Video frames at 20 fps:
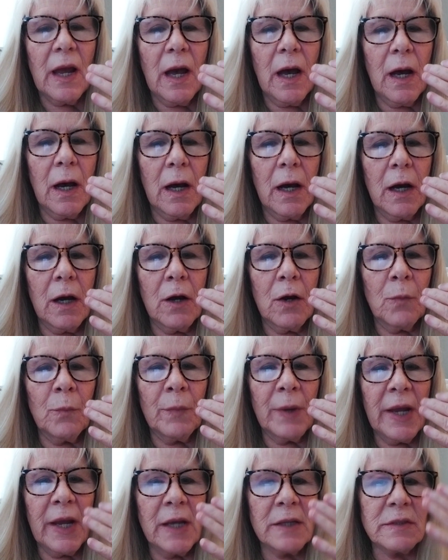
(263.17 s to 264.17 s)

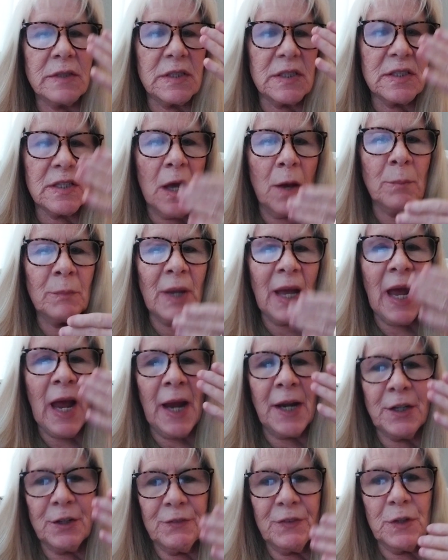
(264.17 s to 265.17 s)
and some
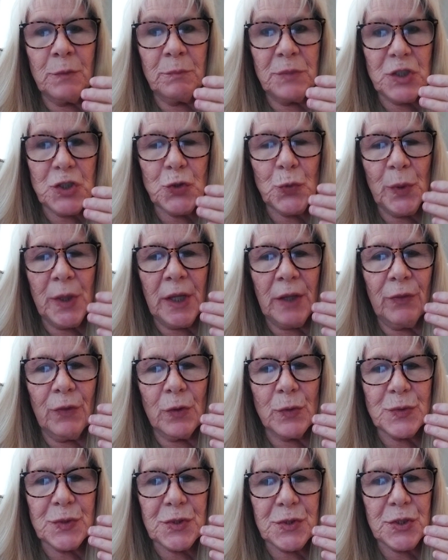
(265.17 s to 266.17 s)
kind of in between
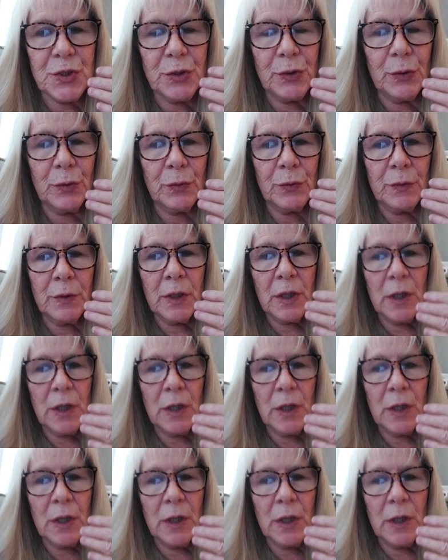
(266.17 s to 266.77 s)
those two.